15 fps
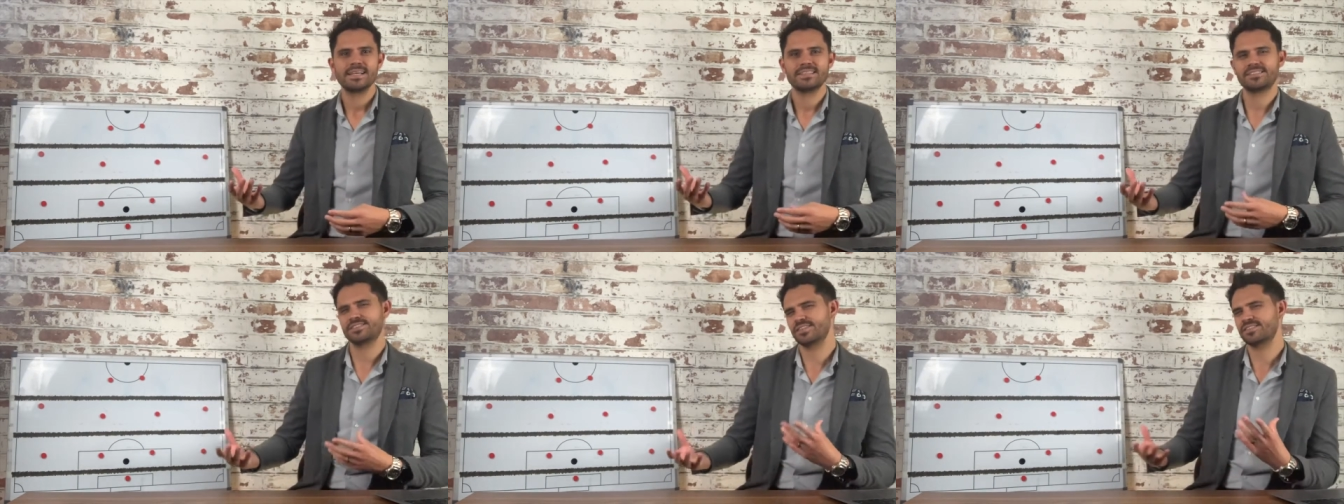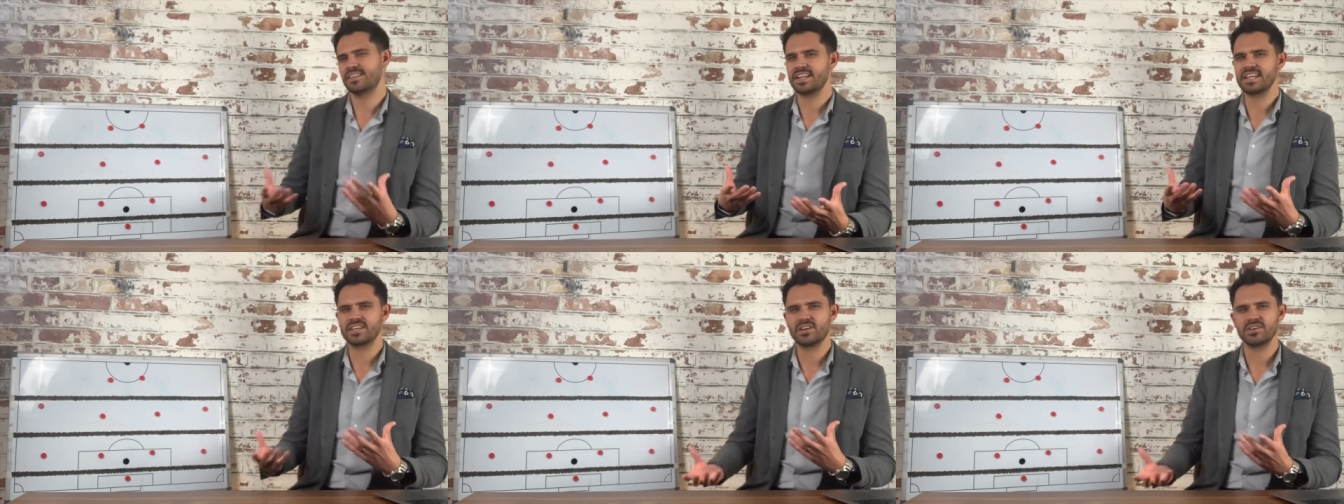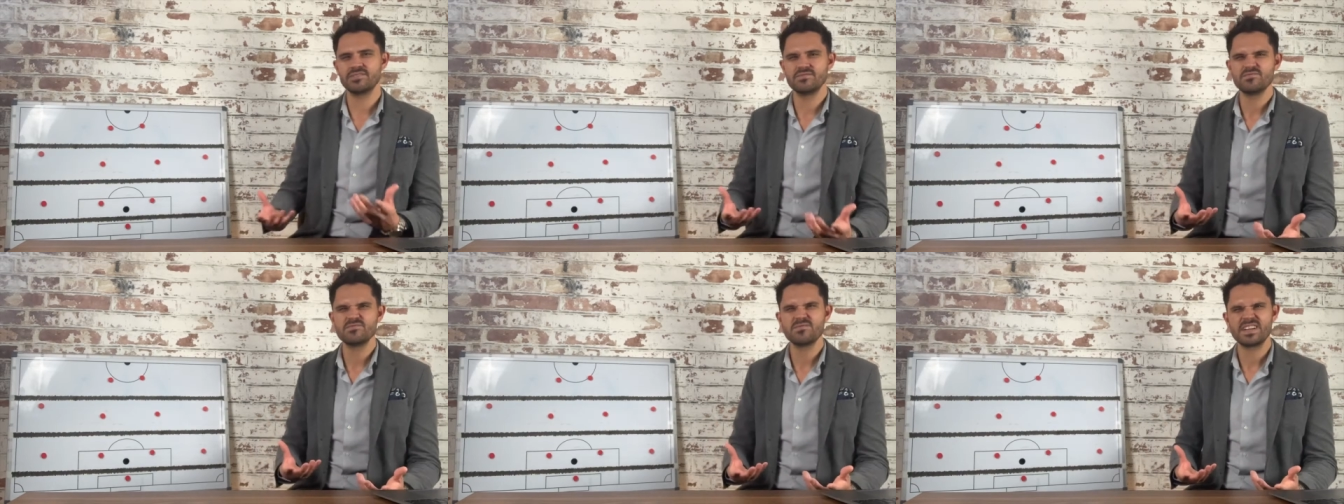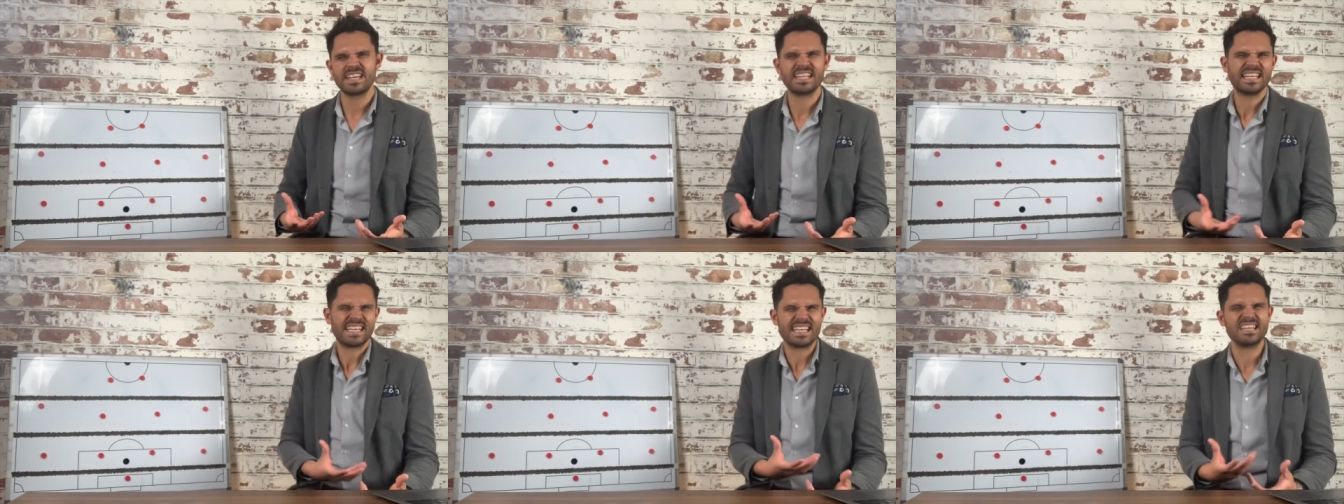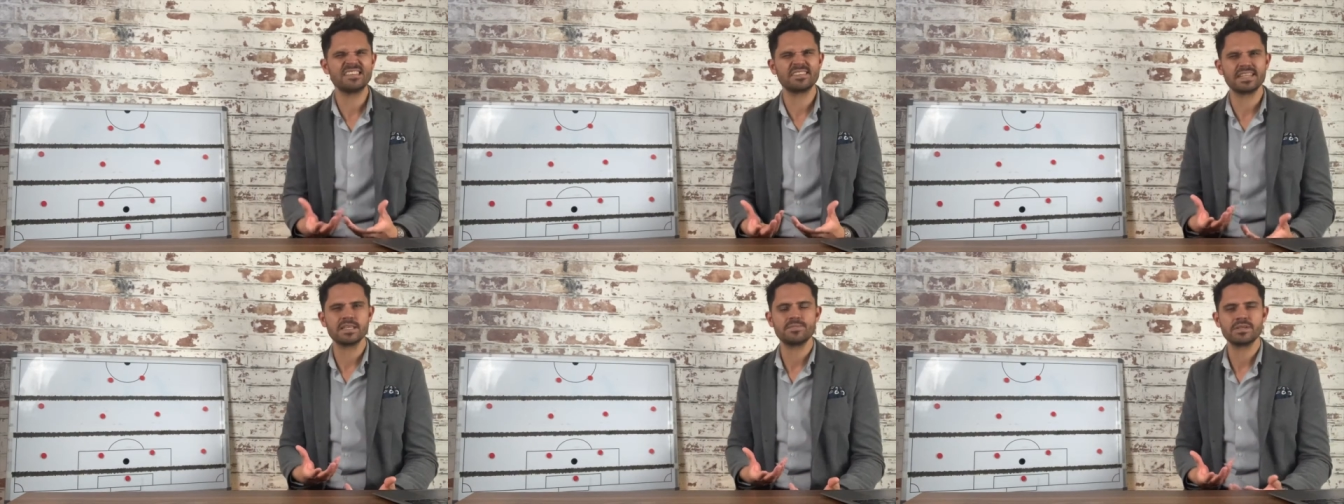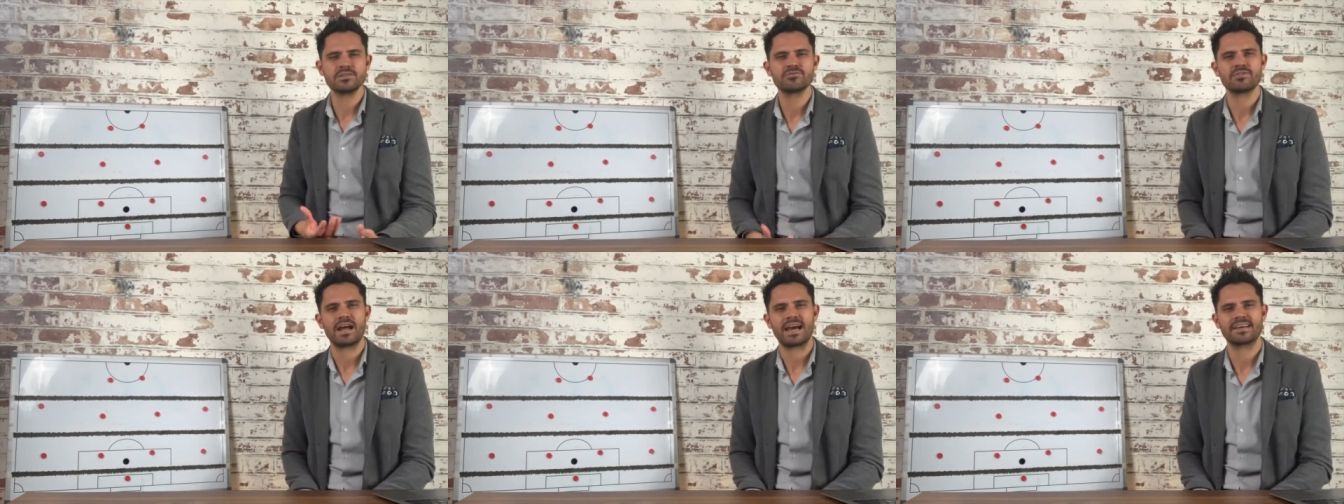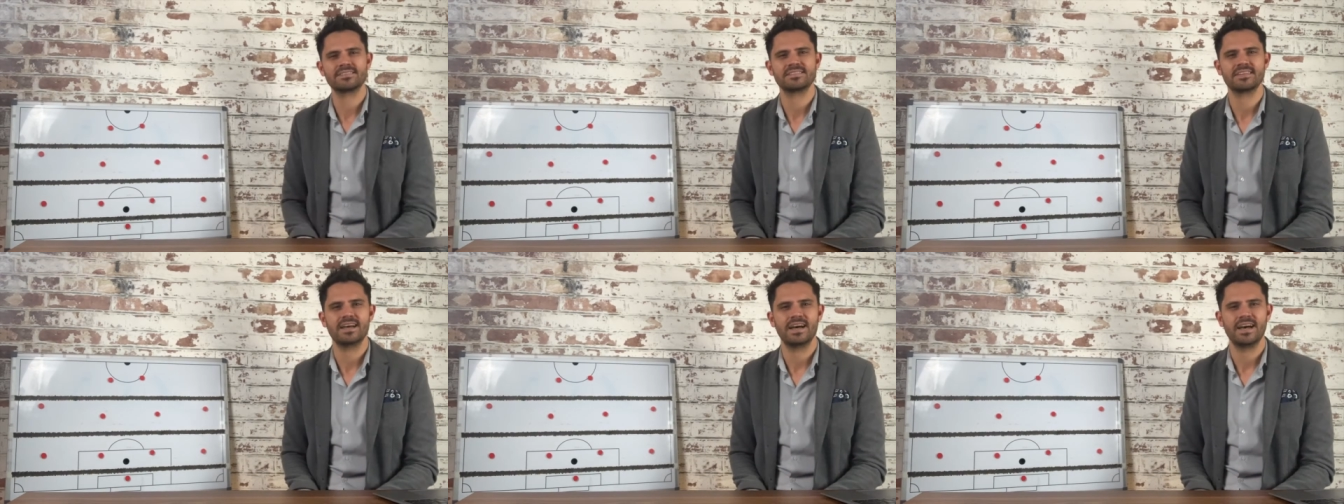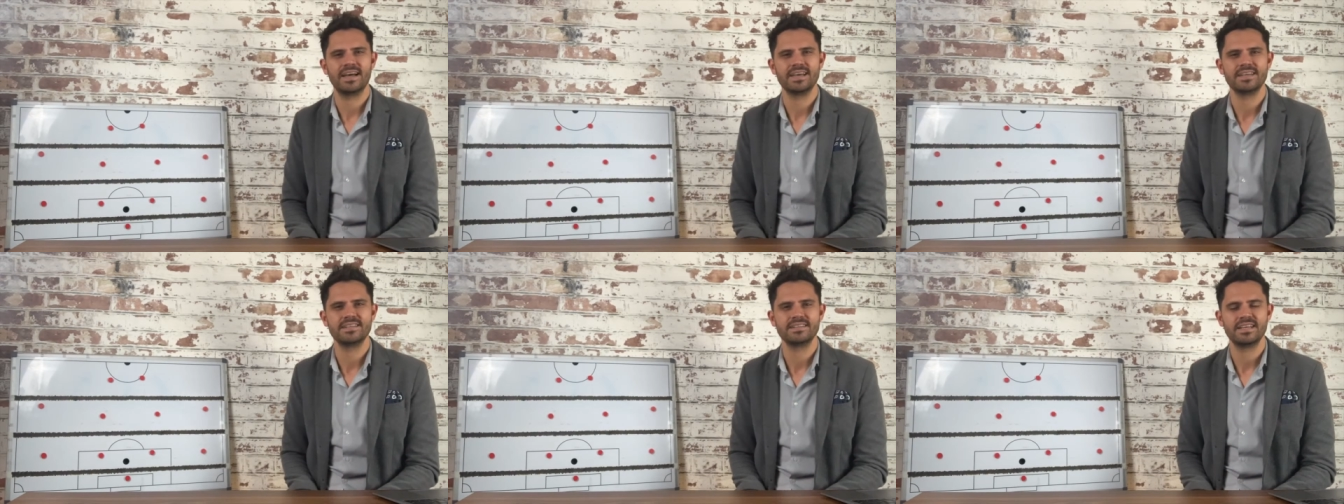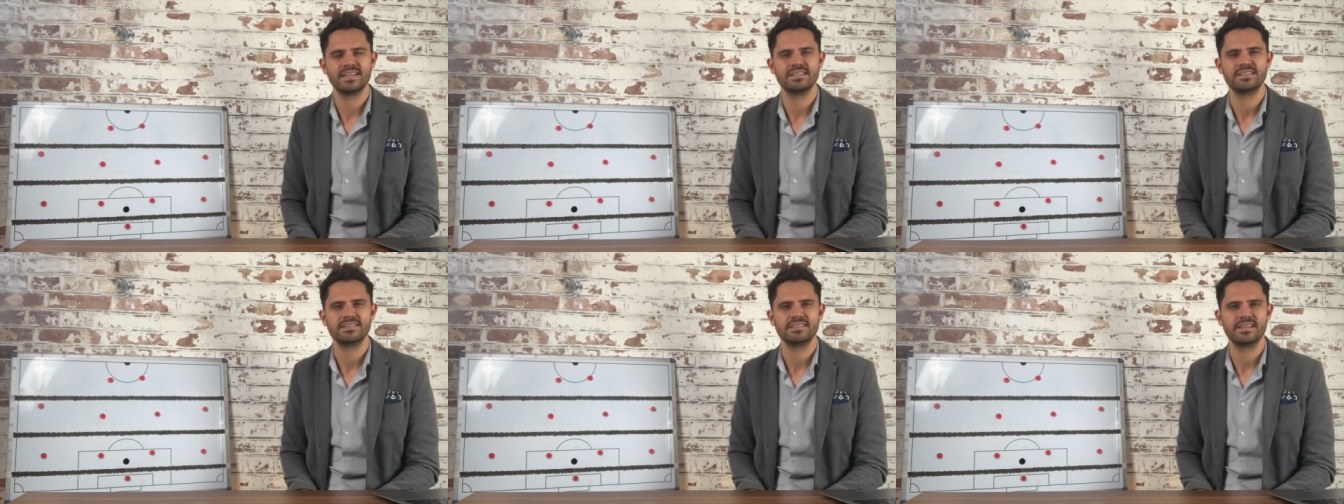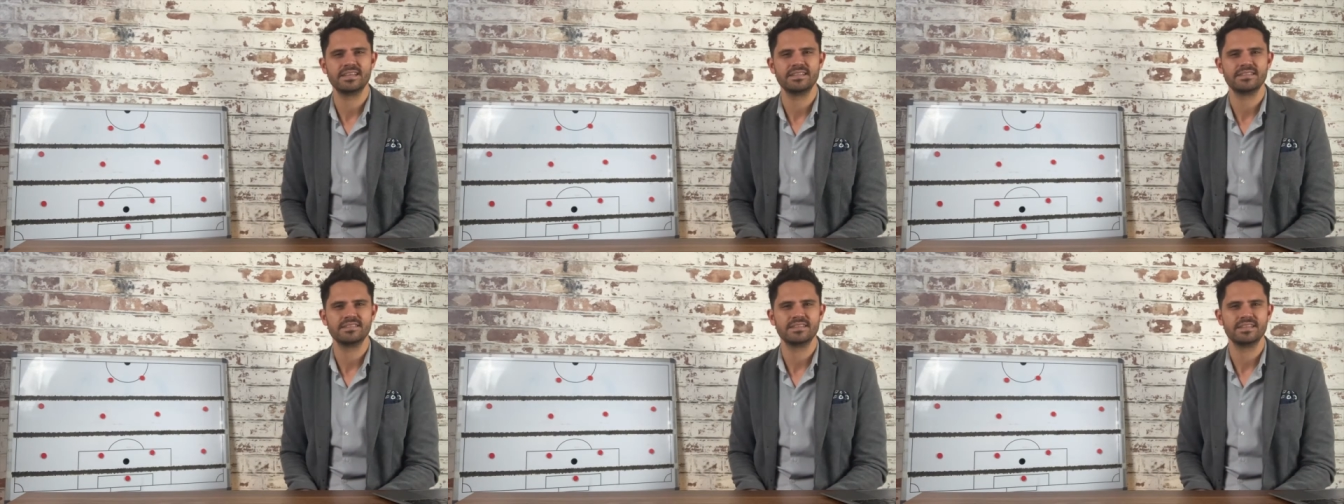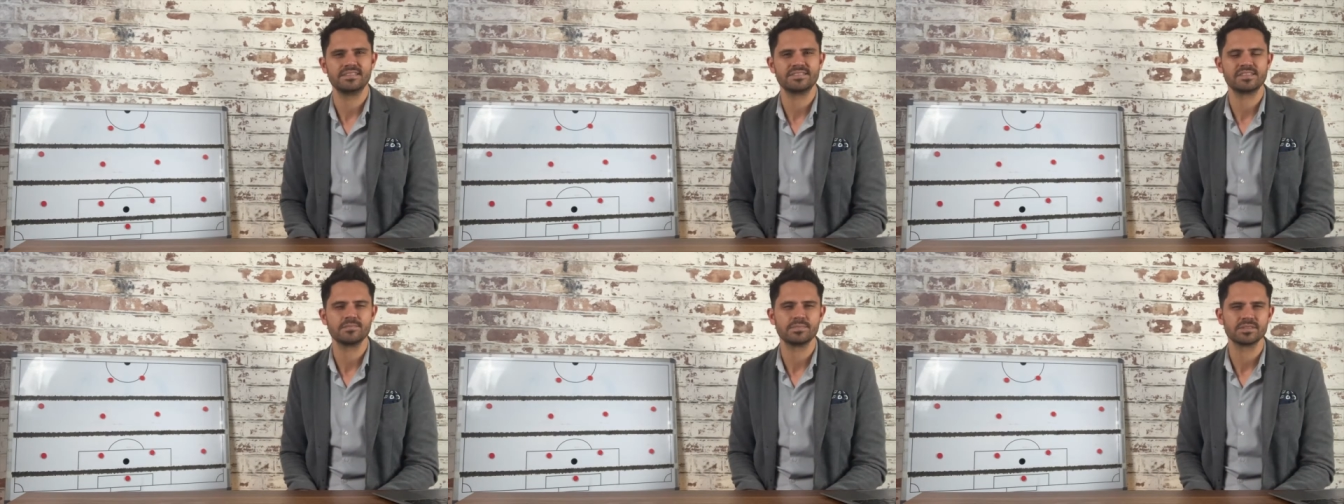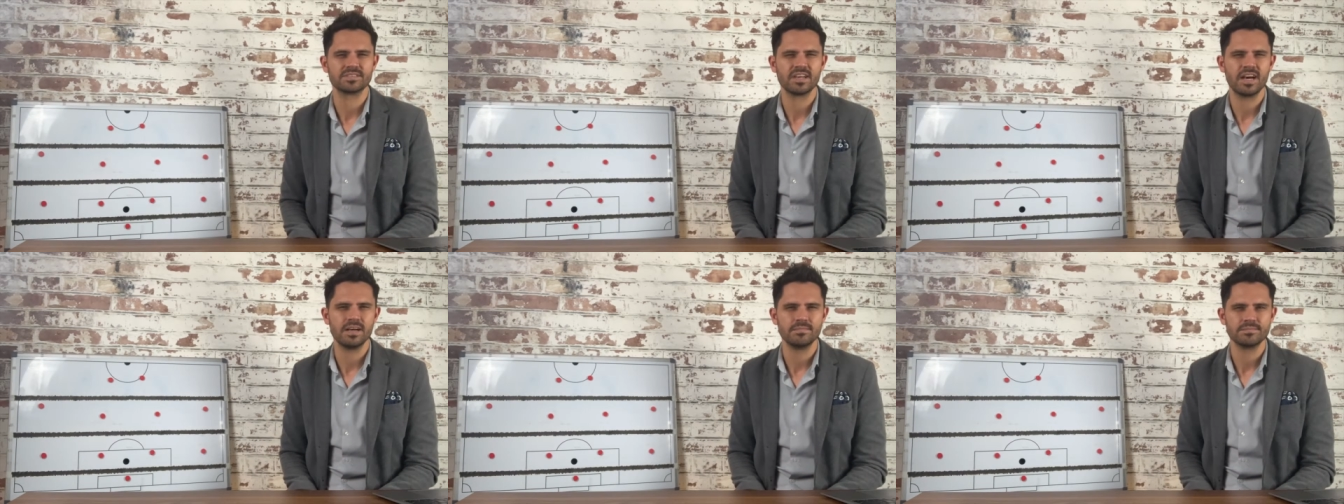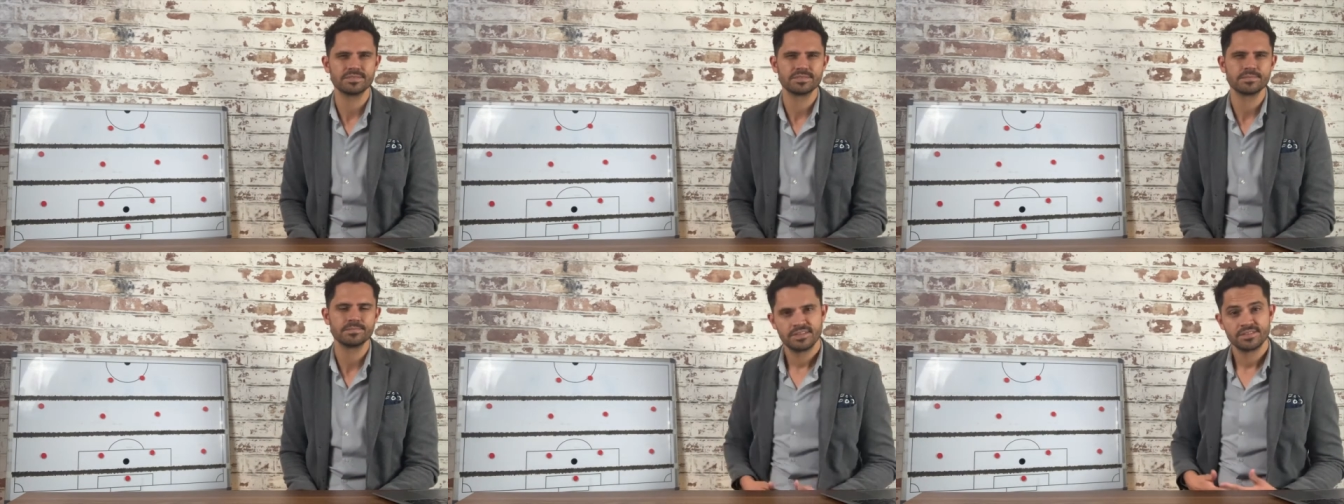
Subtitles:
It's just that it couldn't really easily be tracked in simple terms.